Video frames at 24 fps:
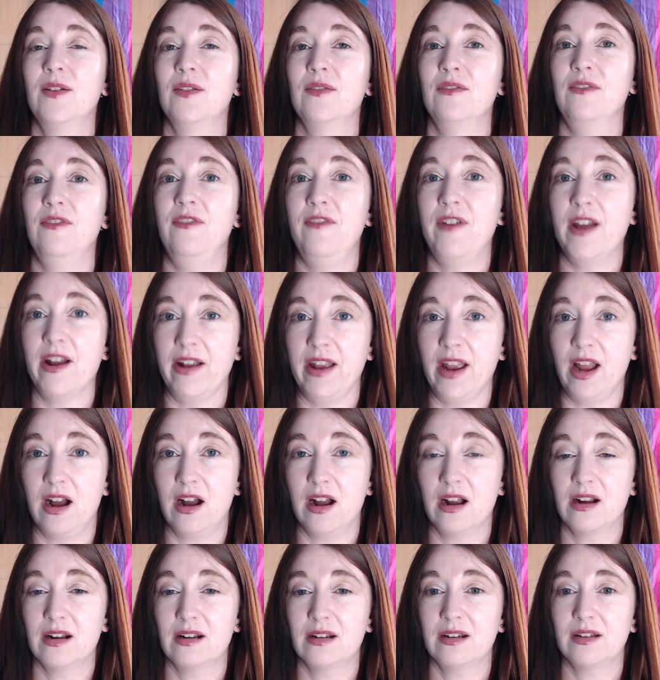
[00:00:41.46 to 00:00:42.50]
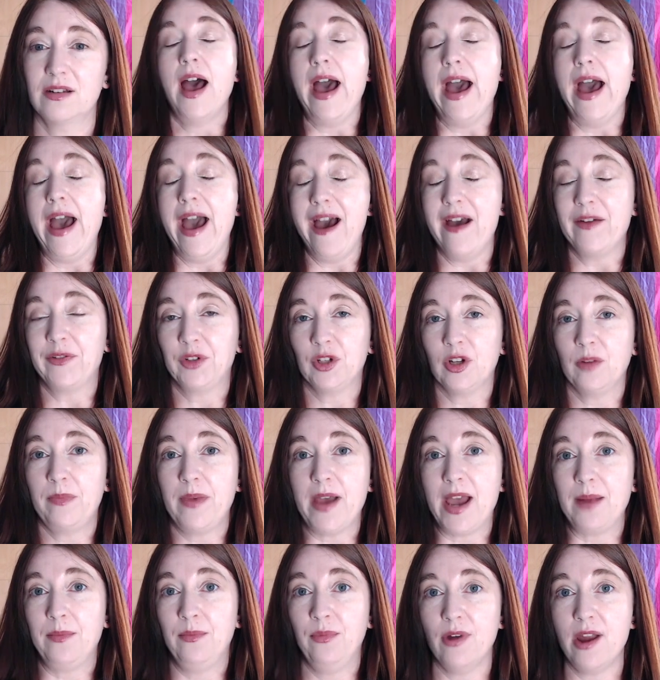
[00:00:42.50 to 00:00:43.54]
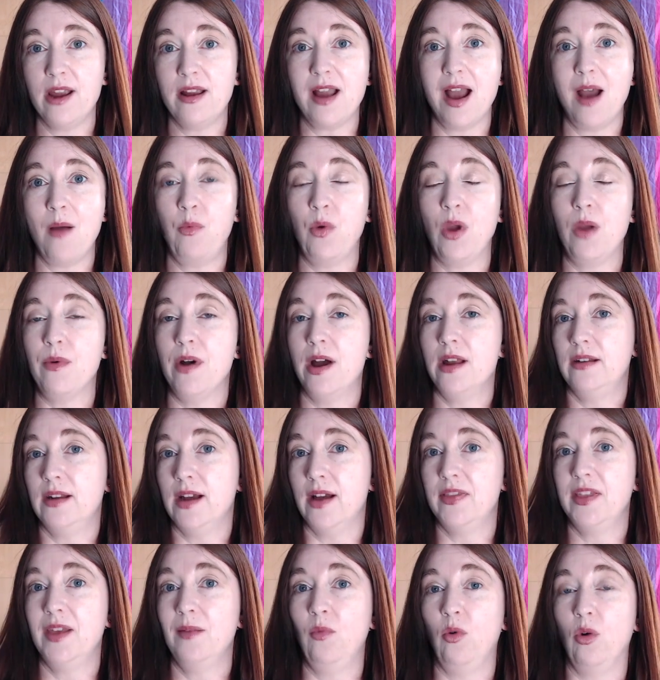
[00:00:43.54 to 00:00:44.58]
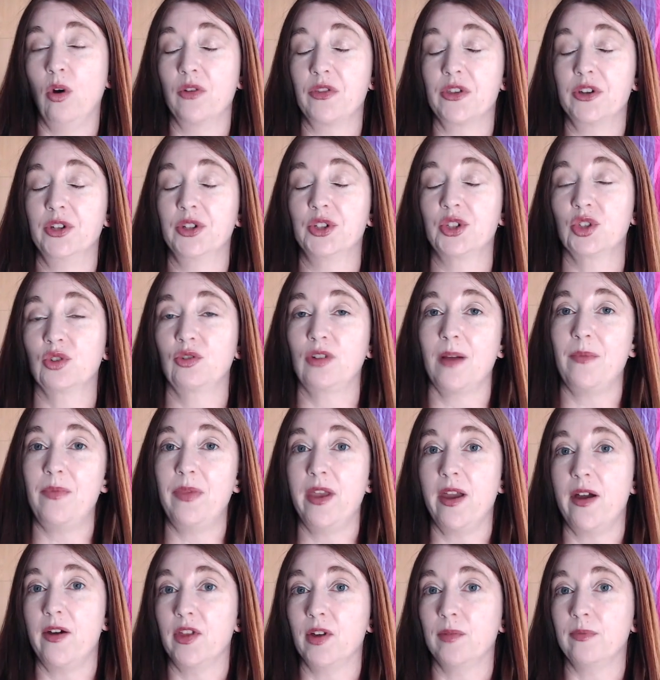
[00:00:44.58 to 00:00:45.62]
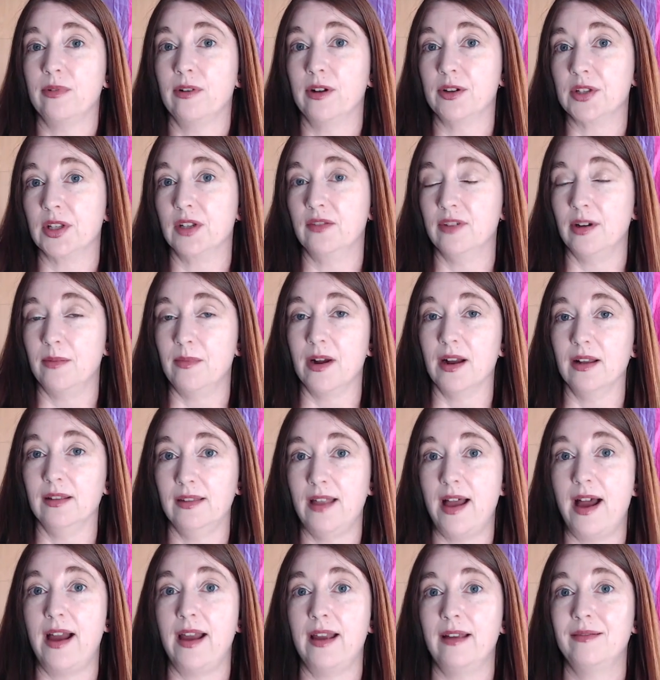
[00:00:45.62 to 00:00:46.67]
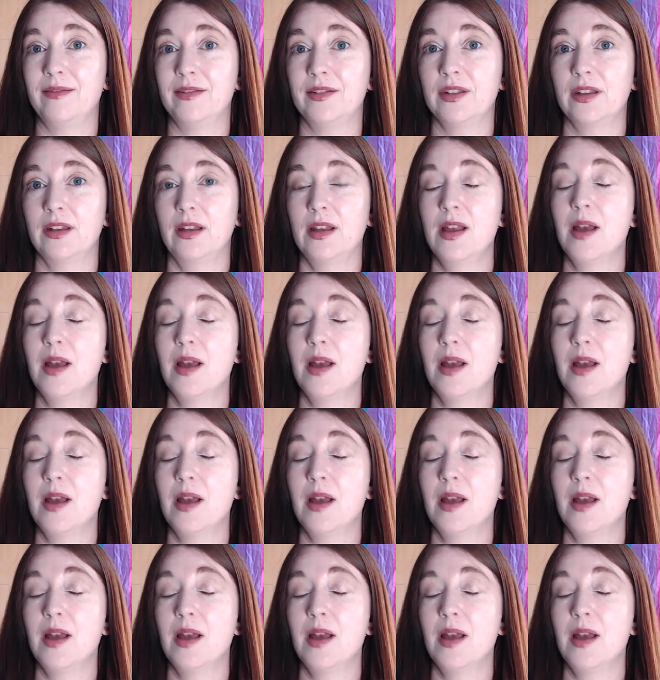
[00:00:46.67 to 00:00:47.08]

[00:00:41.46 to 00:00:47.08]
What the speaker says: Very hard. After a bad breakup, we want nothing more than to scrub the other person from our lives.